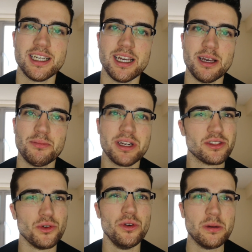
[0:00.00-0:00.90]
Uh, but
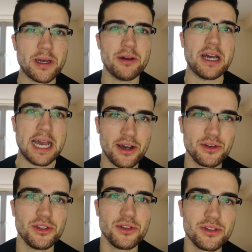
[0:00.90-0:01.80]
it's all about how
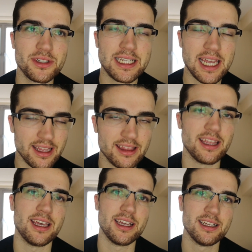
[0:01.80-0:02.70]
you get
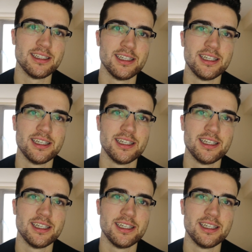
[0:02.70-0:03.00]
there.